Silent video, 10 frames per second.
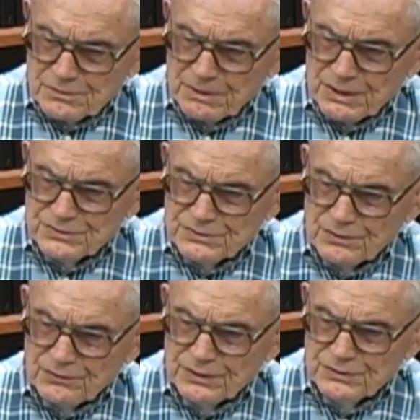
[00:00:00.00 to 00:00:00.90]
just
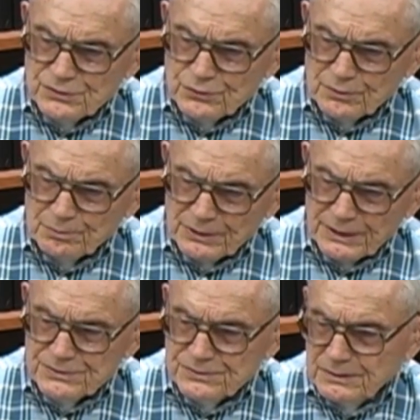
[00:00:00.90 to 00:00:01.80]
amazing the things that took
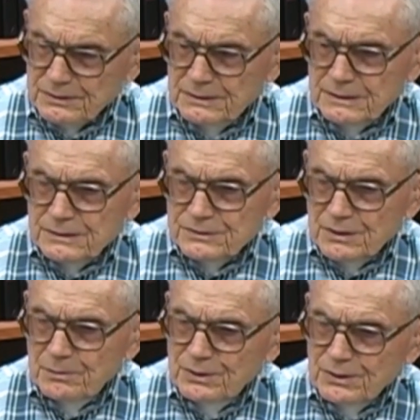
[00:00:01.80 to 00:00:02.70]
place.
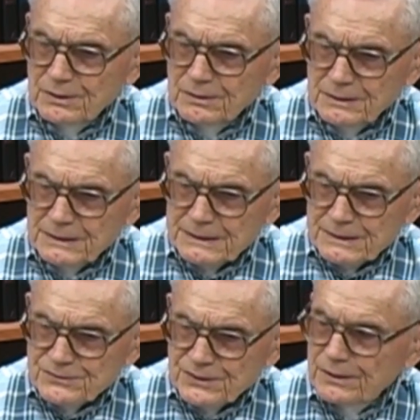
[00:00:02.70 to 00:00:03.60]
Some of the
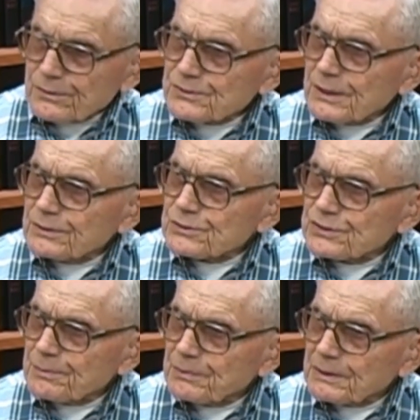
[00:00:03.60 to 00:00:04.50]
sailors on
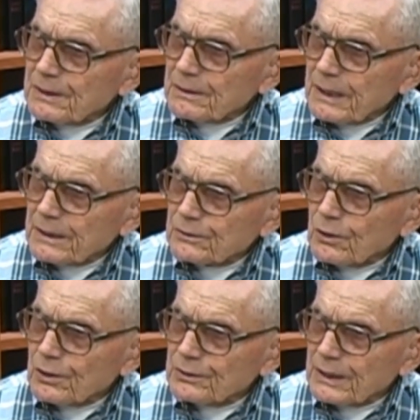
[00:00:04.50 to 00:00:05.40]
the ship
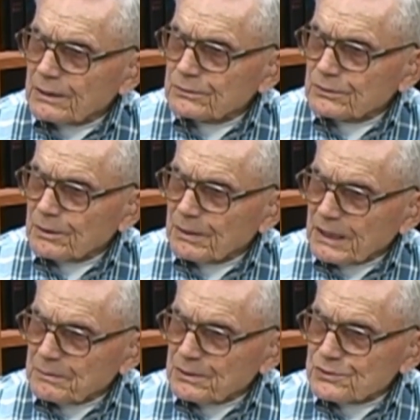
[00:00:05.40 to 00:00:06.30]
had gone down to the
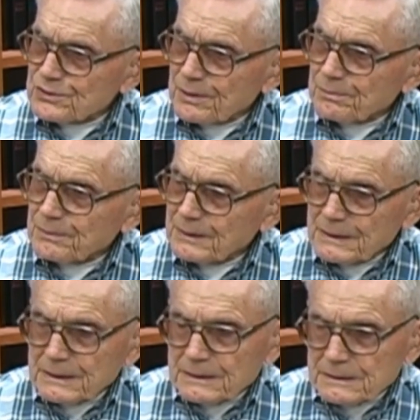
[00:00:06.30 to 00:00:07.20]
bottom of the ship
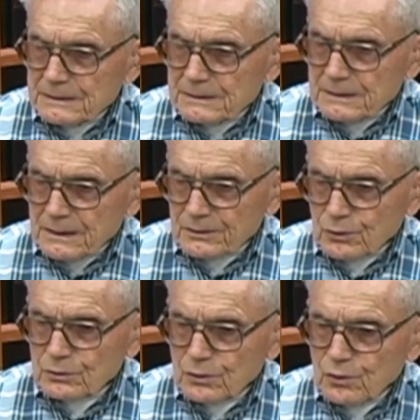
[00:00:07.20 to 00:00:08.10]

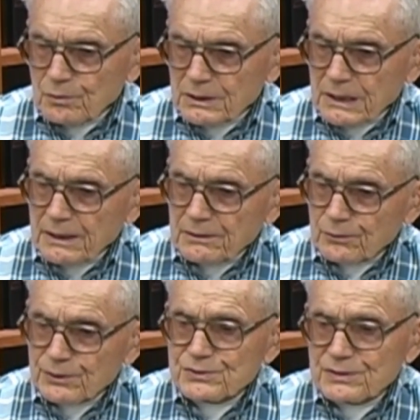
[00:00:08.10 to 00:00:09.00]
on Oklahoma.
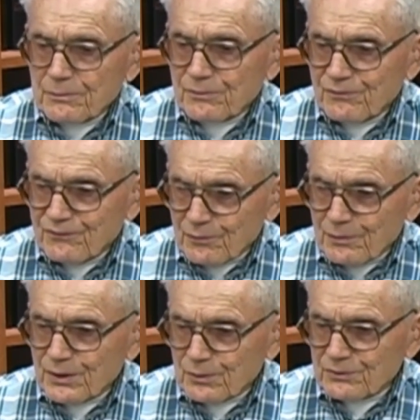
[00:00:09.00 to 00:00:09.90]
The reason I'm
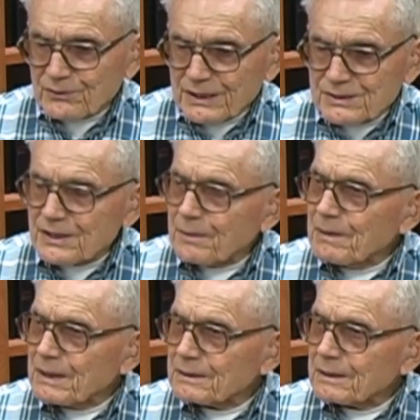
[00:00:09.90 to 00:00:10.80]
familiar with that is
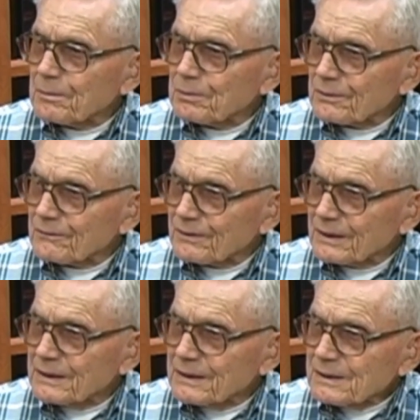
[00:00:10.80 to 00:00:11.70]
I met a couple of
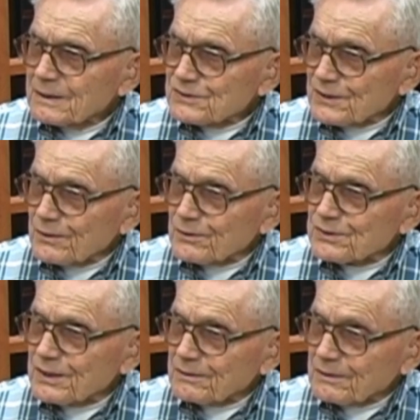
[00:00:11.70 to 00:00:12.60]
the
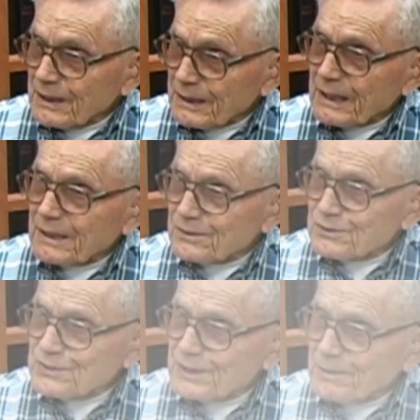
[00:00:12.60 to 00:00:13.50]
sailors that got out of the